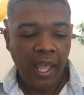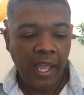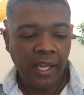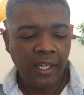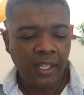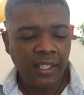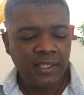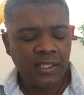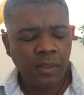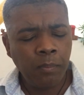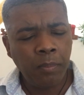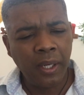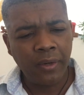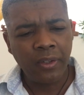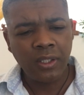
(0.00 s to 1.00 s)
And it's
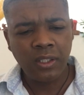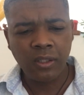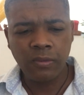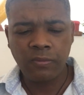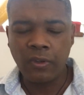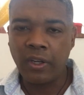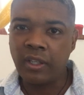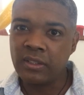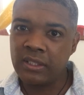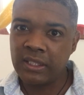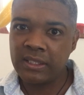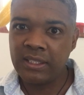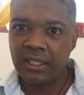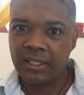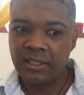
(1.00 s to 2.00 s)
imperative for our
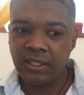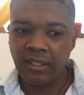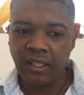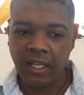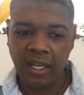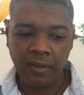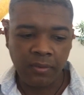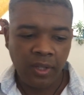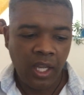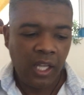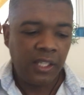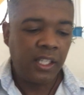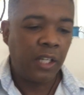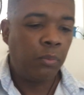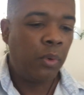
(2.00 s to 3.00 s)
success in life
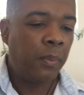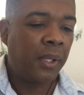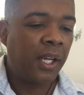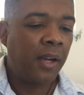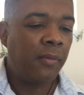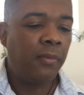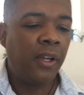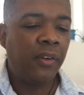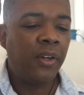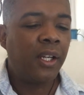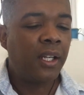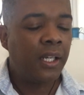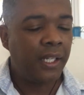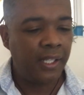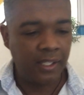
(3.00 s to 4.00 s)
that we become very
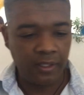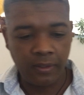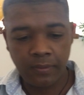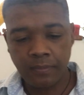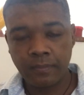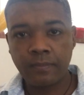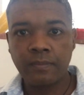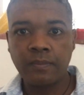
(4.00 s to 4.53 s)
clear